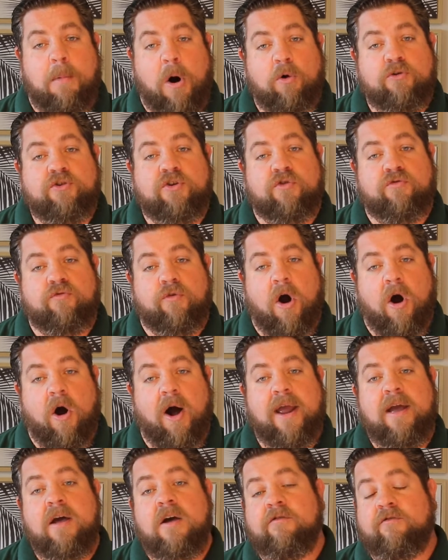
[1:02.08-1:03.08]
malted
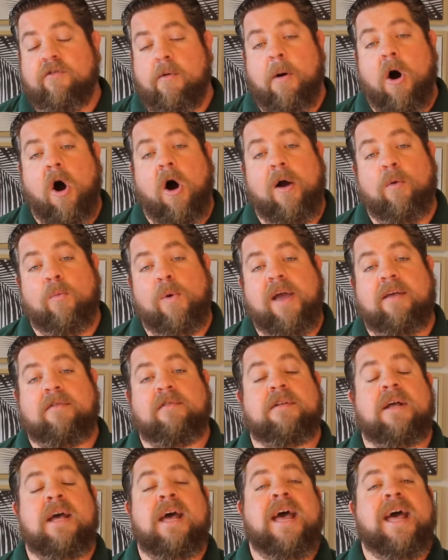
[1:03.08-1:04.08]
rye from High West.